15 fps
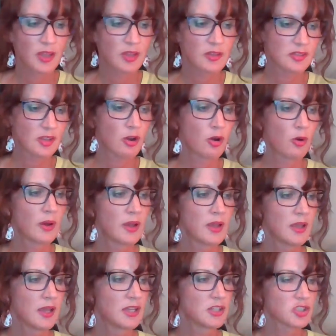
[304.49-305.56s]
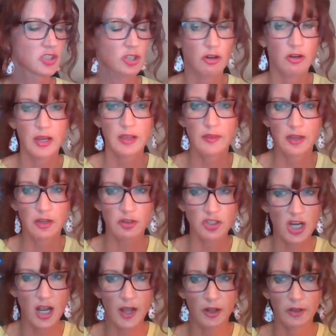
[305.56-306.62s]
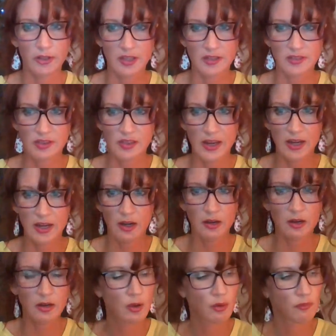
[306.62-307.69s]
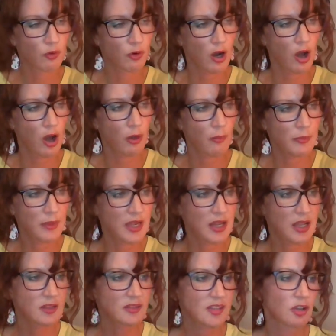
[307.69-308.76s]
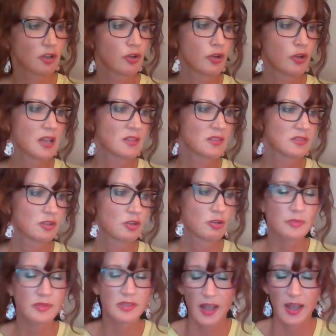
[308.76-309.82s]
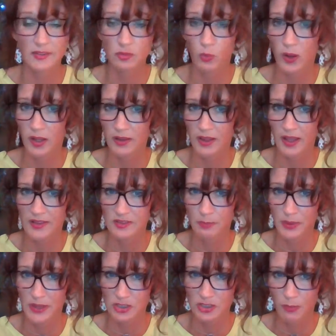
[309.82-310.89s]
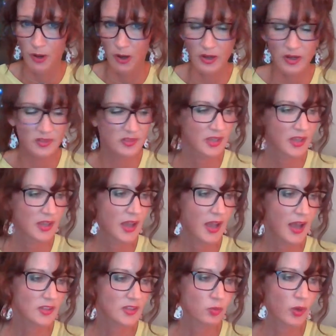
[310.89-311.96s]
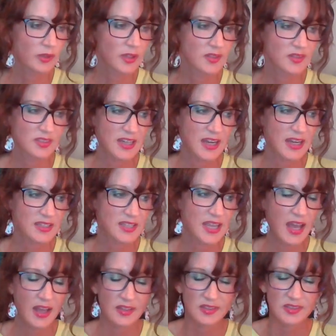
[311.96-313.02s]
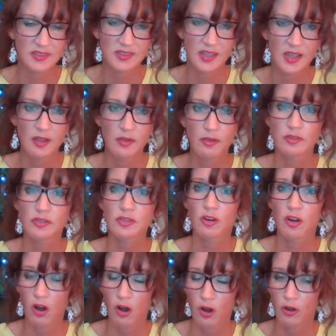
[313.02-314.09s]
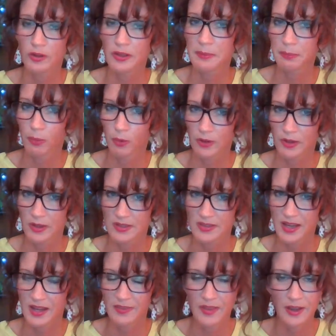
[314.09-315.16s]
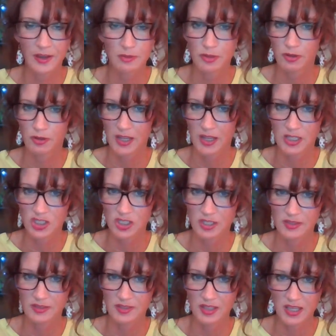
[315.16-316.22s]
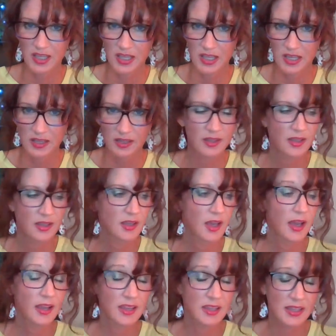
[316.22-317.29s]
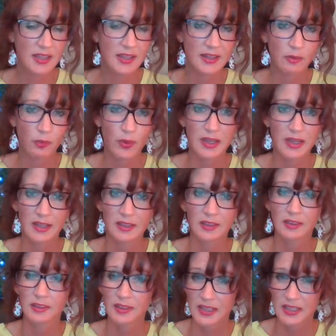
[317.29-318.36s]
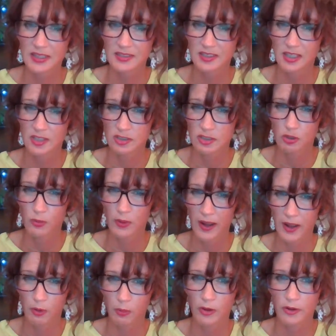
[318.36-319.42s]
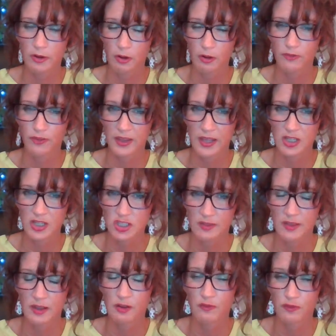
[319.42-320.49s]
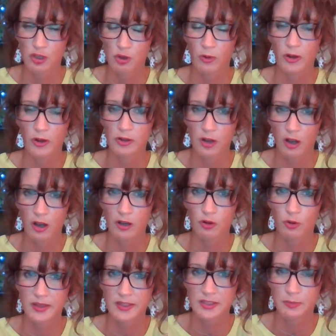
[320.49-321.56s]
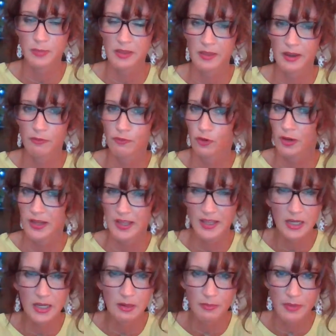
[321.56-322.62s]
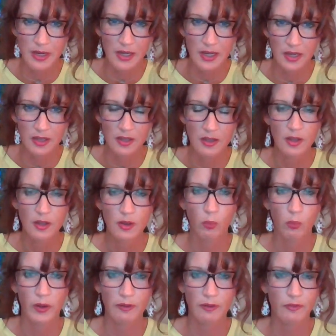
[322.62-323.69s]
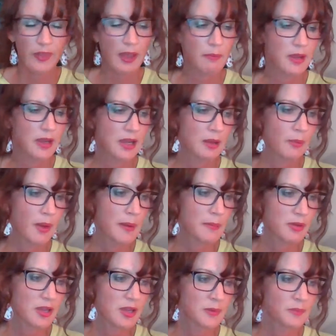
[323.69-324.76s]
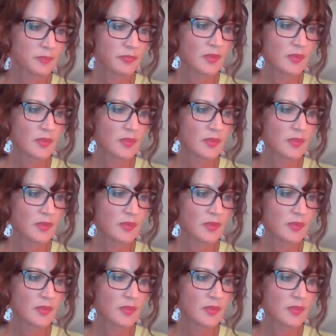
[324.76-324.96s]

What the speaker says: So ensuring that your child is there for all meetings, including Zooms, as well as benchmarks, as well as state tests. Those are all important, and that communication is key. Again, we need at least a 2-hour notification that if you are not going to be there for any meeting, whatever that meeting might be.